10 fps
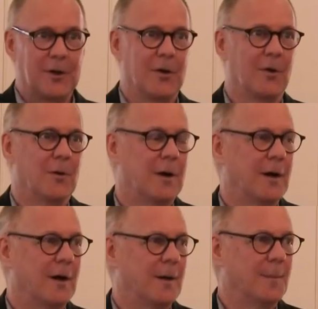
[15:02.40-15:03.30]
ago,
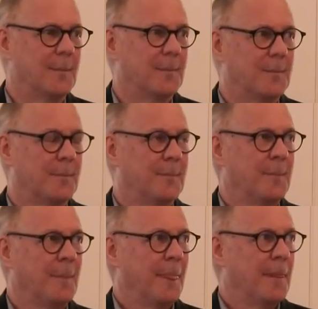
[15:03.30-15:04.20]
um,
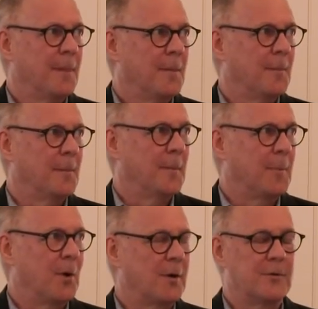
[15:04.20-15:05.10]
my
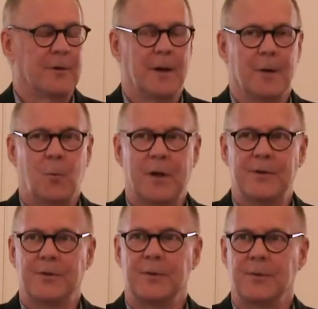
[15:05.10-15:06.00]
partner and I
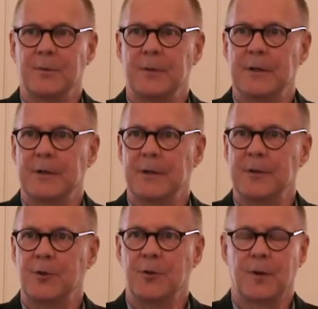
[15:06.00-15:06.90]
went to, uh,
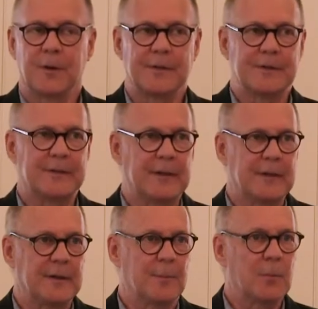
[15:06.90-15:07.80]
in New York
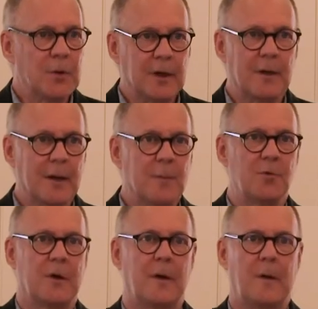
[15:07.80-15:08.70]
City, the Morgan
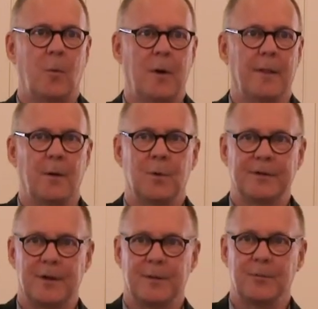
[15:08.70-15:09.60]
Library, where there
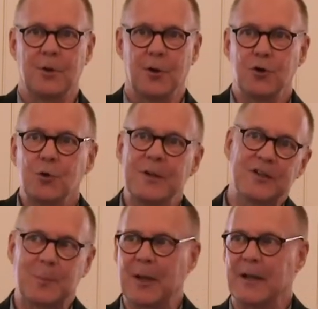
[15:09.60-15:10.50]
was a, a new
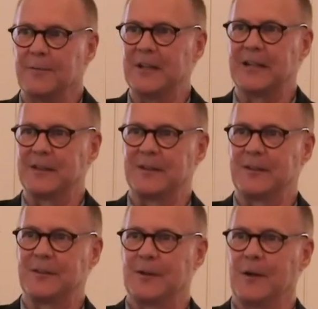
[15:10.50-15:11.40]
display of
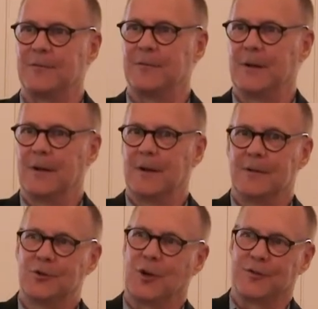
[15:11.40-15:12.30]
Dickinson stuff
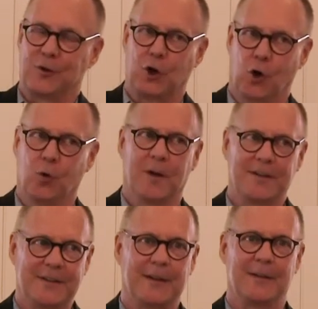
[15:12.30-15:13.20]
just the
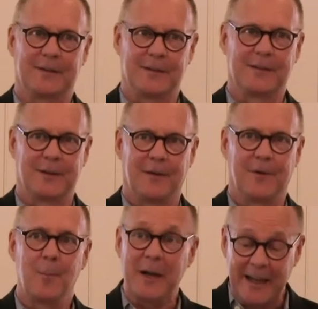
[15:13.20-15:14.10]
coolest Dickinson
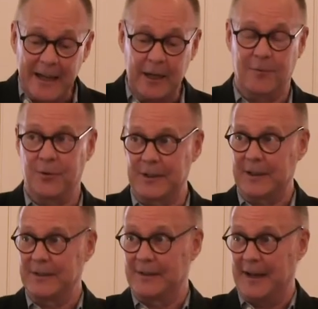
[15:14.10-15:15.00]
stuff. I'm a geek for
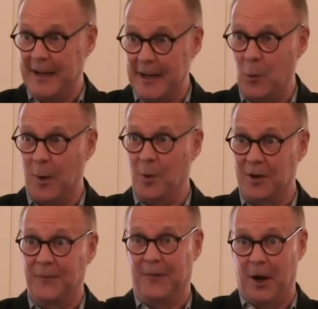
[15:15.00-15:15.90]
Dickinson anyway,
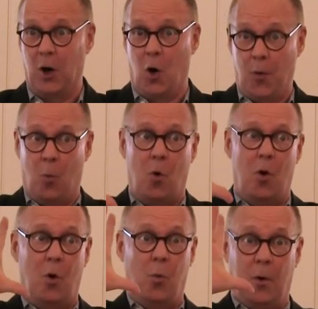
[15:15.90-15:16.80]
but there on the
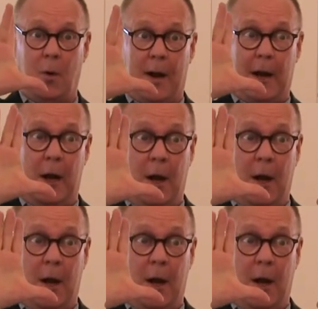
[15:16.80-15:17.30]
wall were like